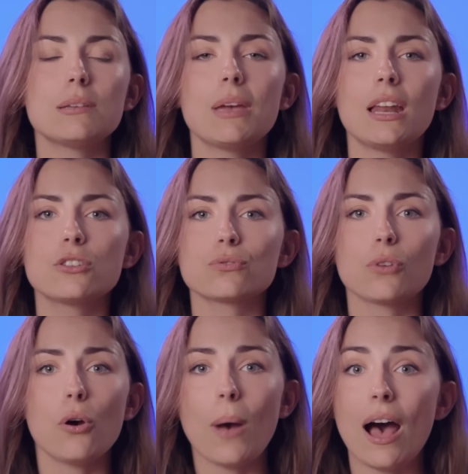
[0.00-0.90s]
to manage
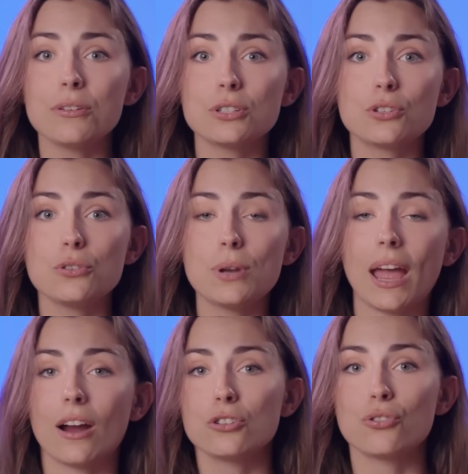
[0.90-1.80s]
low altitude
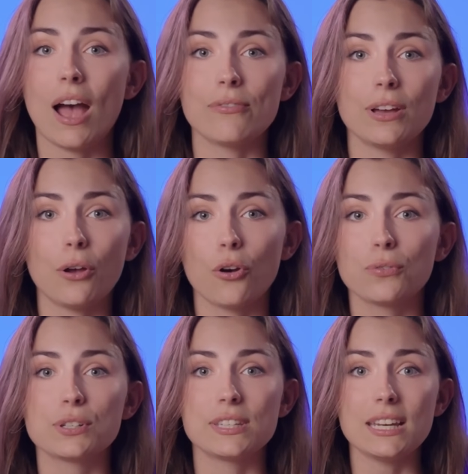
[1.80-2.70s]
air traffic
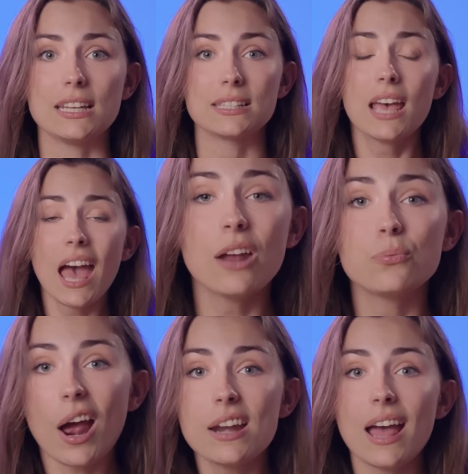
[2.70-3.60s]
over cities.
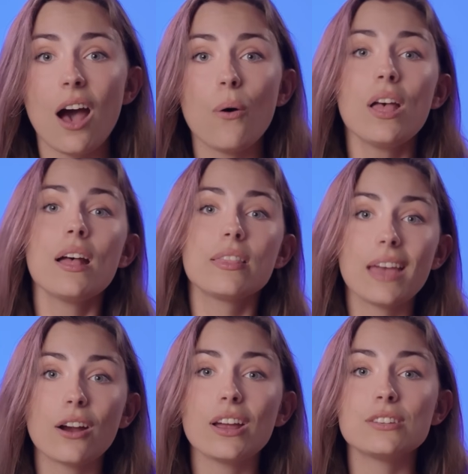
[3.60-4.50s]
And right now,
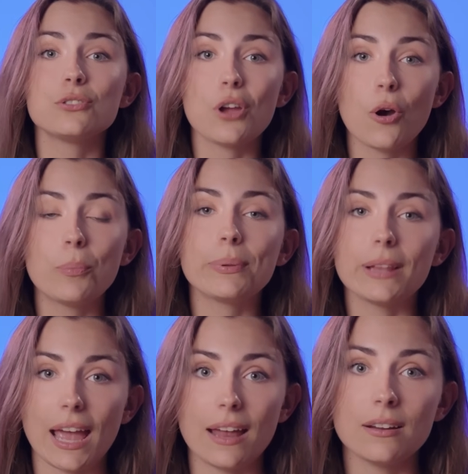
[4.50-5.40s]
there is no
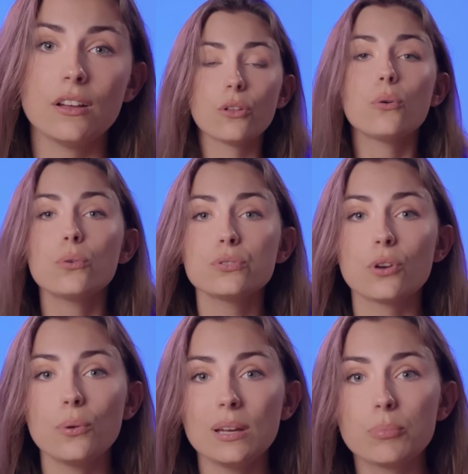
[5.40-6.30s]
plan. Local
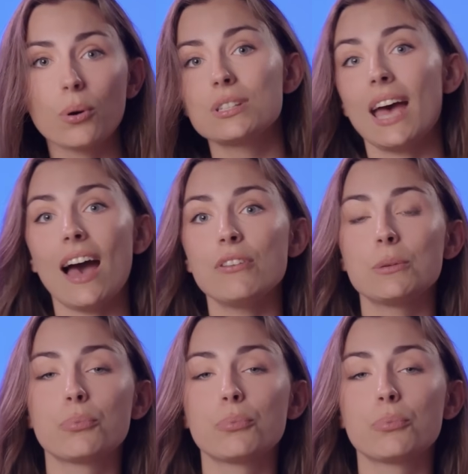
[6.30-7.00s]
zoning boards haven't